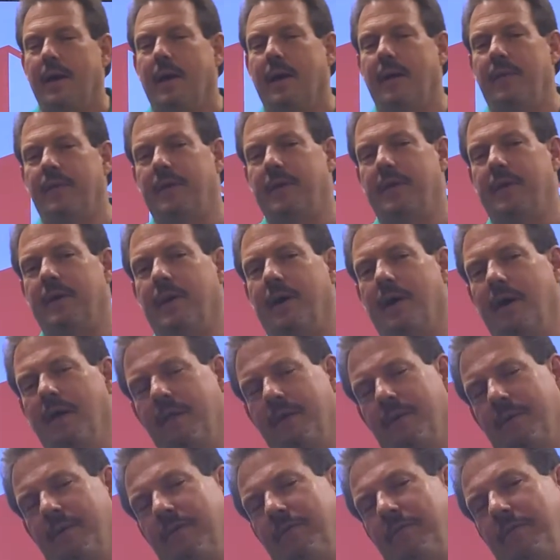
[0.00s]
The
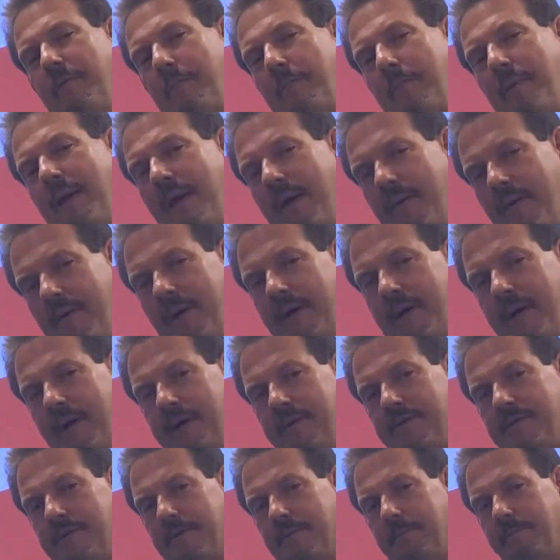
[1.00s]
other is a pairing
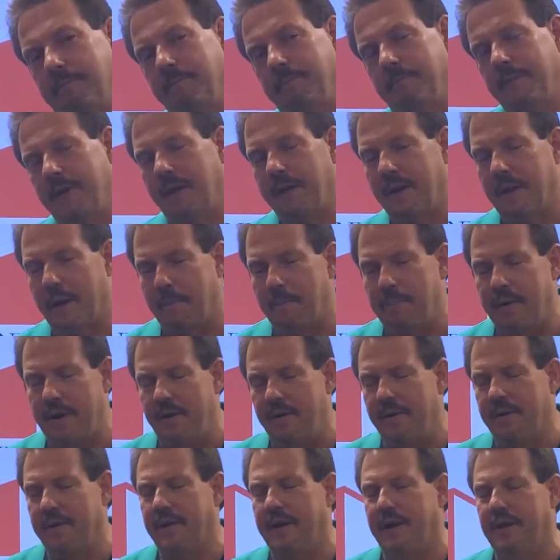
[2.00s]
agent. Now,
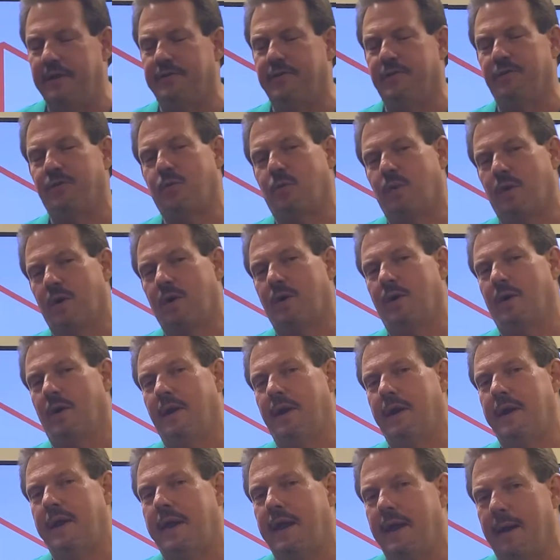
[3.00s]
pairing agents work on
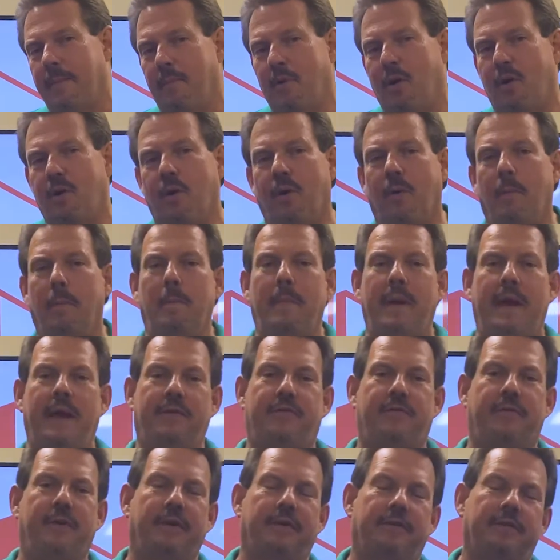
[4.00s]
a chemical
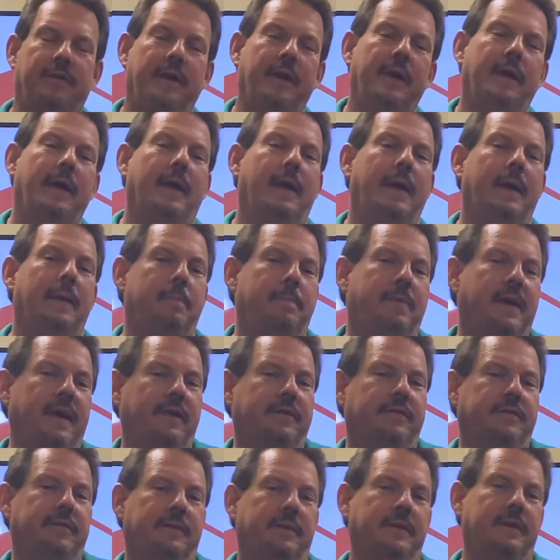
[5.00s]
matrix, and
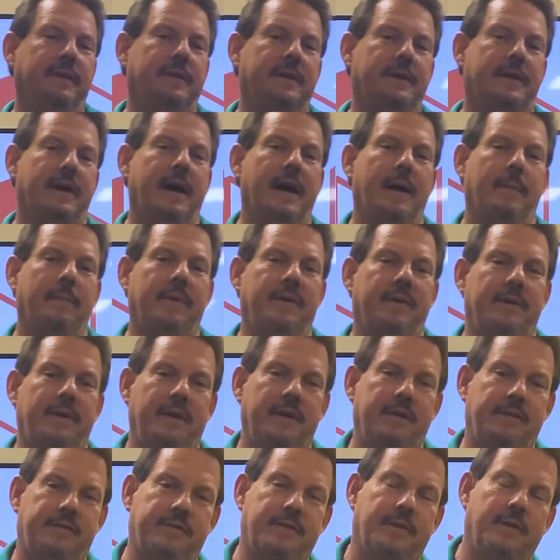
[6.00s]
basically the
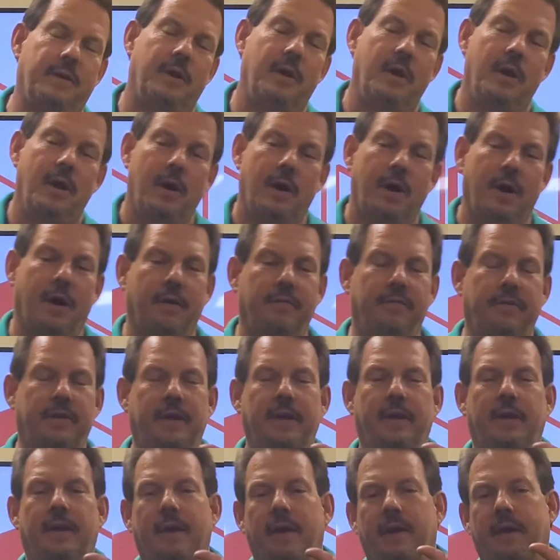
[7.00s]
combination of
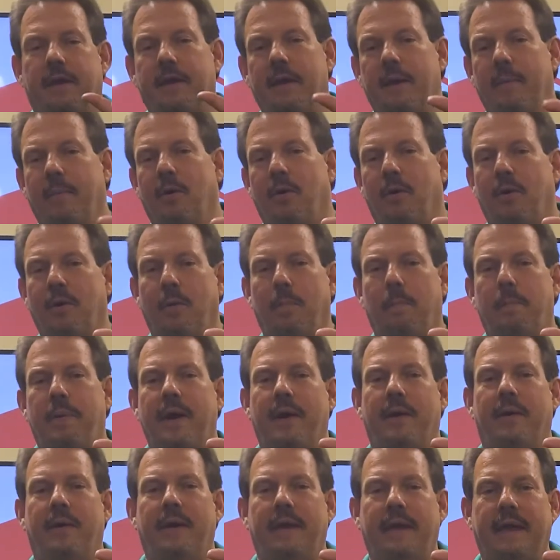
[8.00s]
the chemical
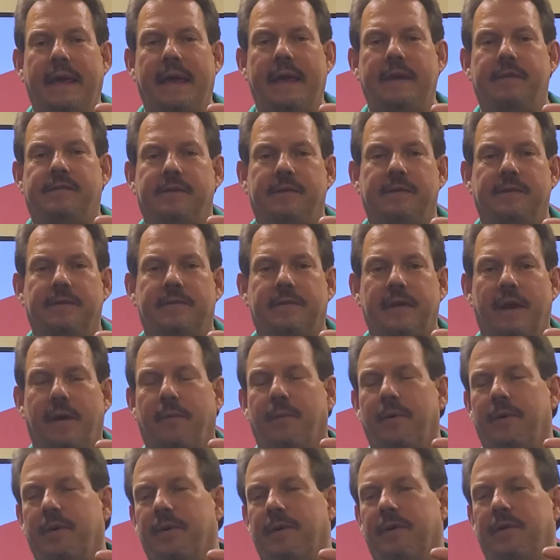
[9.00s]
pairing agent that
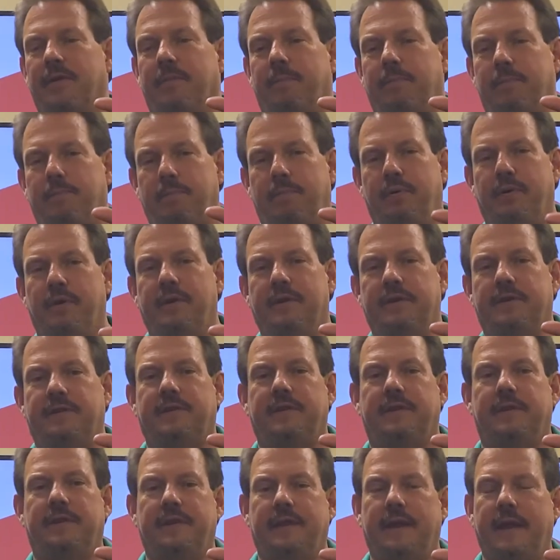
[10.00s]
we're going to put
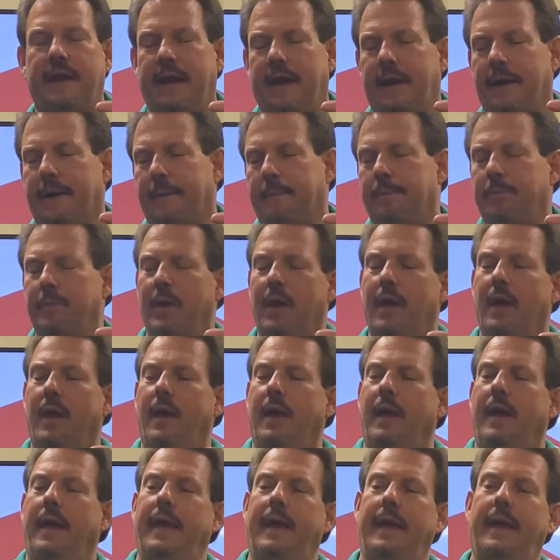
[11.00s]
into the air
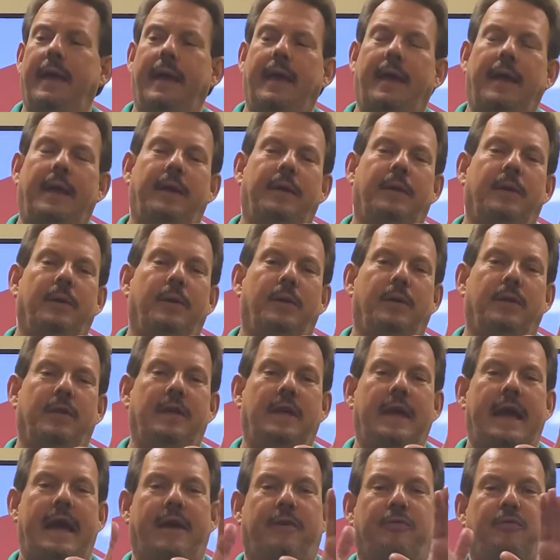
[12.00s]
and
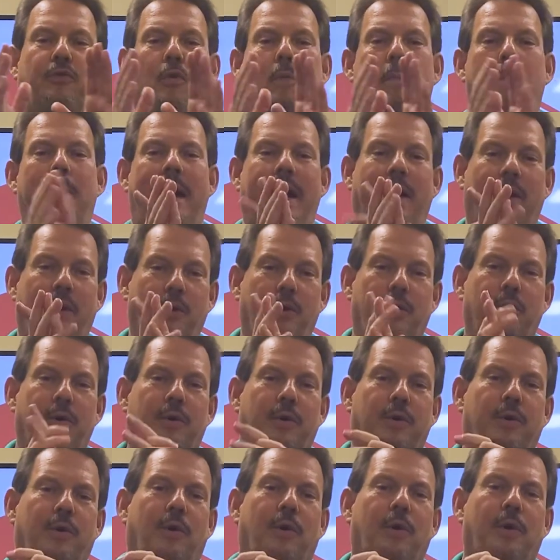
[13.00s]
the actual
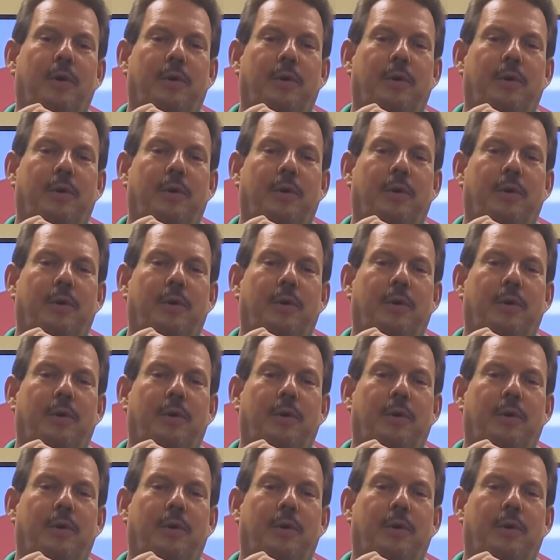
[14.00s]
malodor are